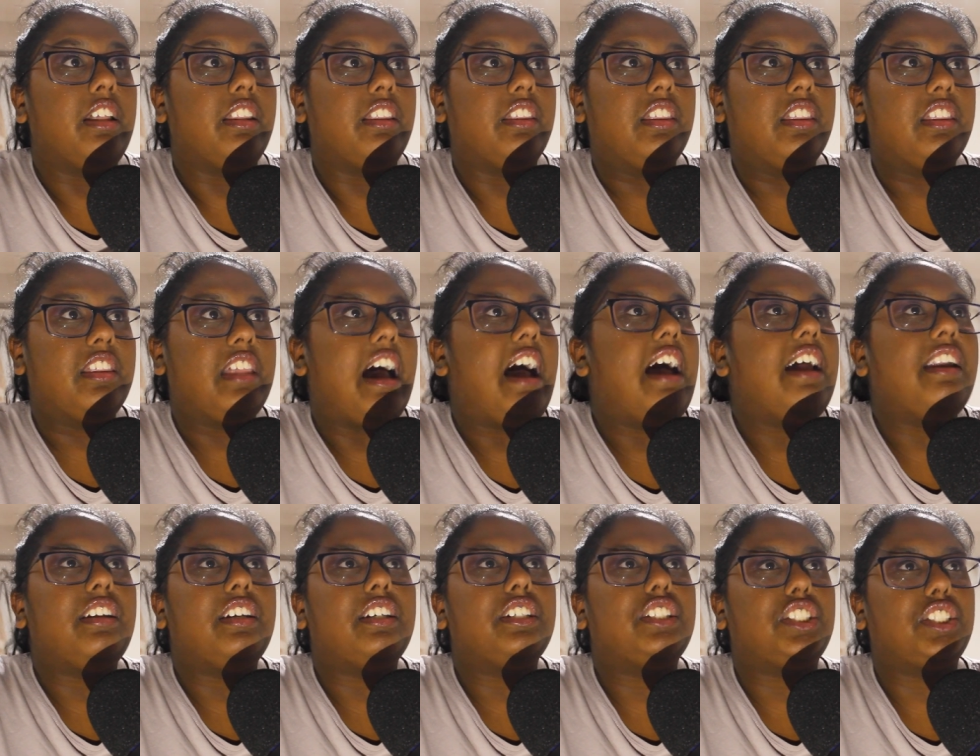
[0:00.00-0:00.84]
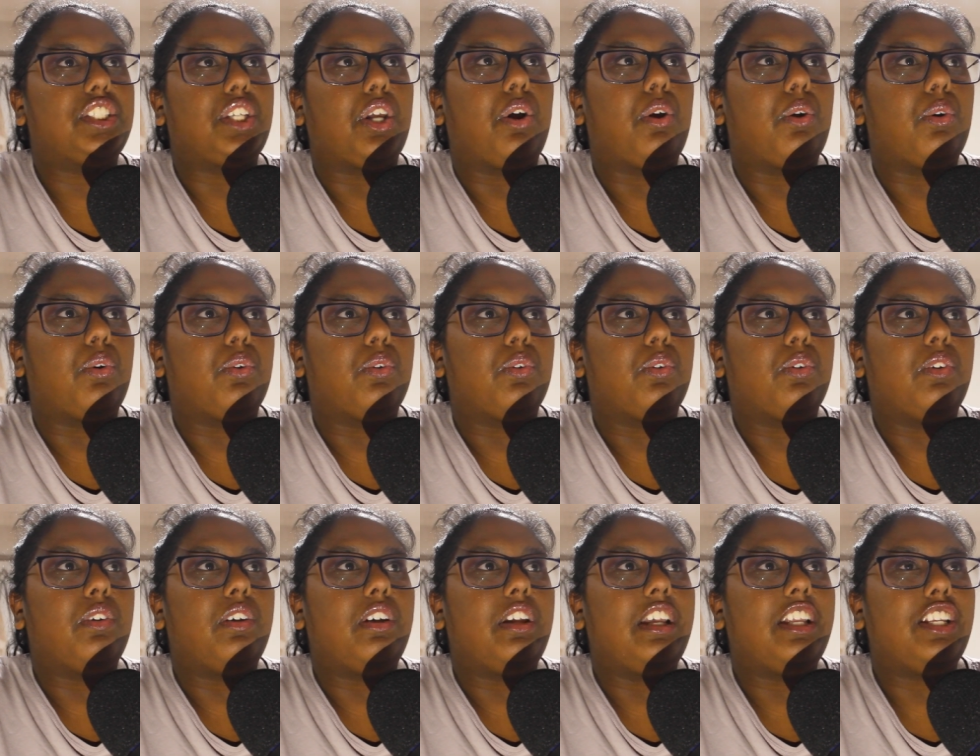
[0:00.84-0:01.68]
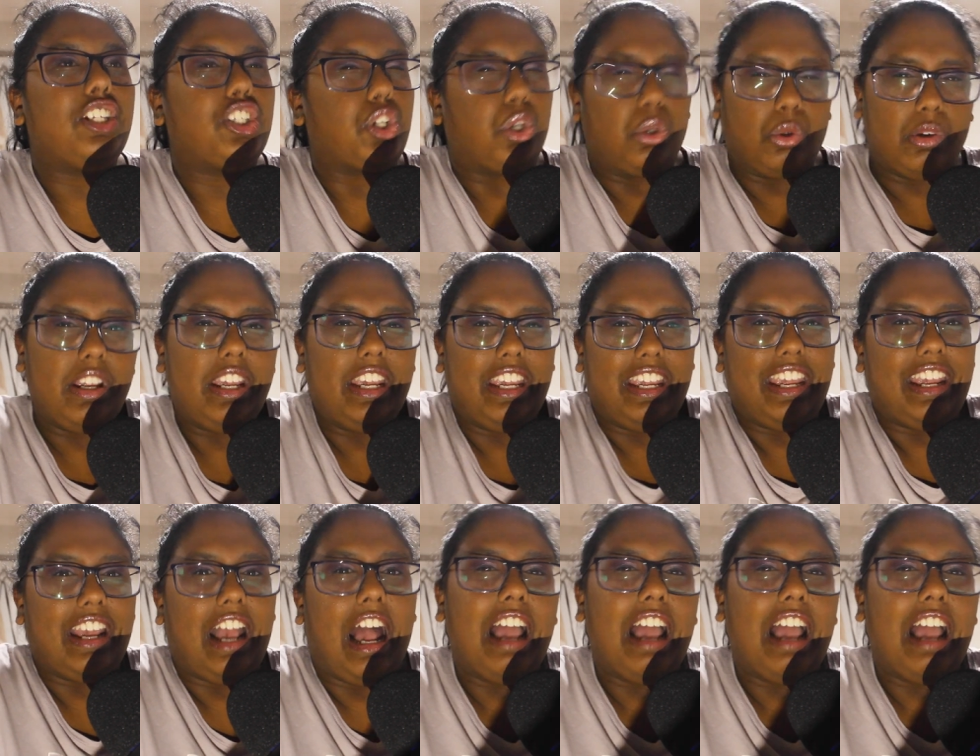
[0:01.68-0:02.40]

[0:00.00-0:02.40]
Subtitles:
That is so intriguing.